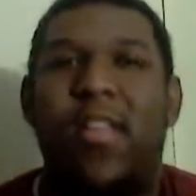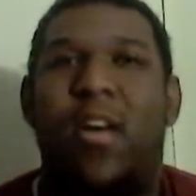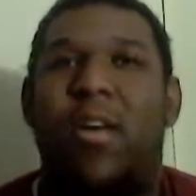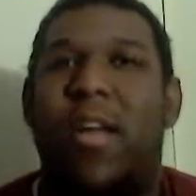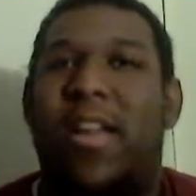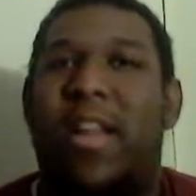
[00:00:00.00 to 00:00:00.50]

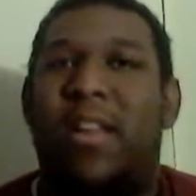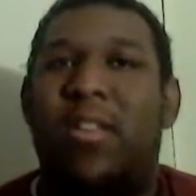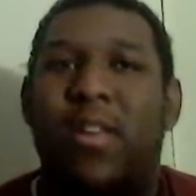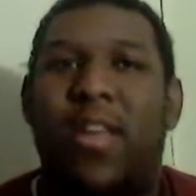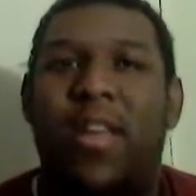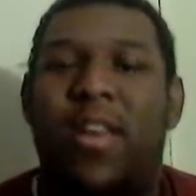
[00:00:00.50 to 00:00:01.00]
And that
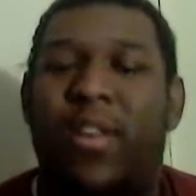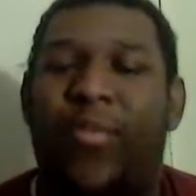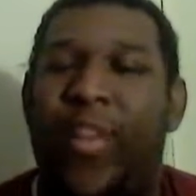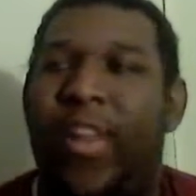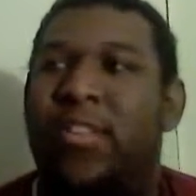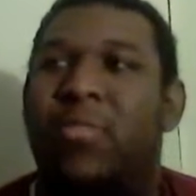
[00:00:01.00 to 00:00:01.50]
look in his
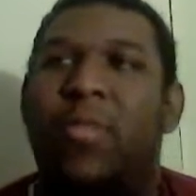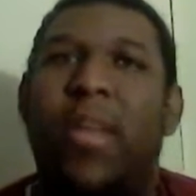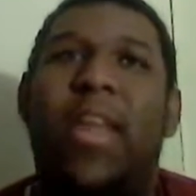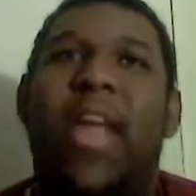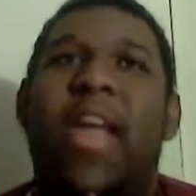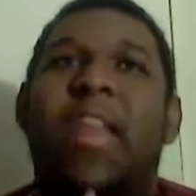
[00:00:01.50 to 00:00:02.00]
face, the way
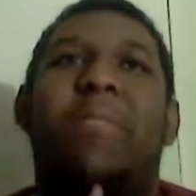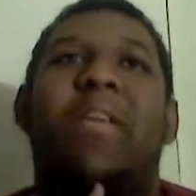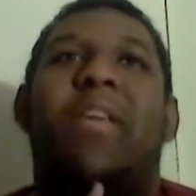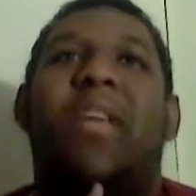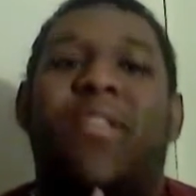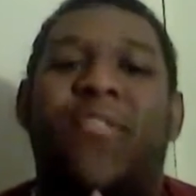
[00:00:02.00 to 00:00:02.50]
they
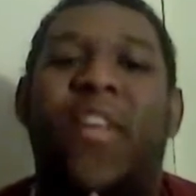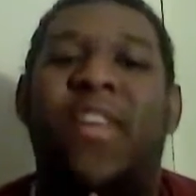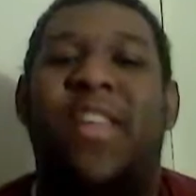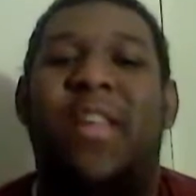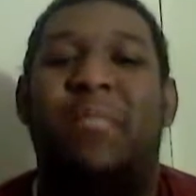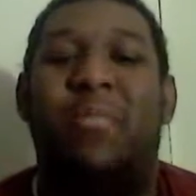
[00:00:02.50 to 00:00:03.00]
animated his
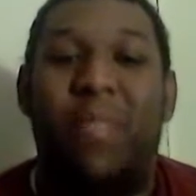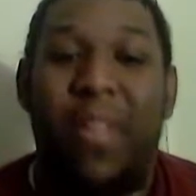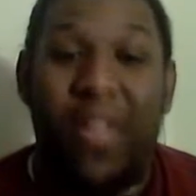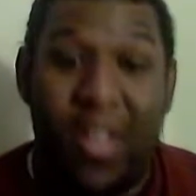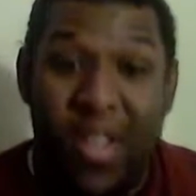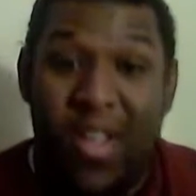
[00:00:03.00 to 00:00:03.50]
face at that moment.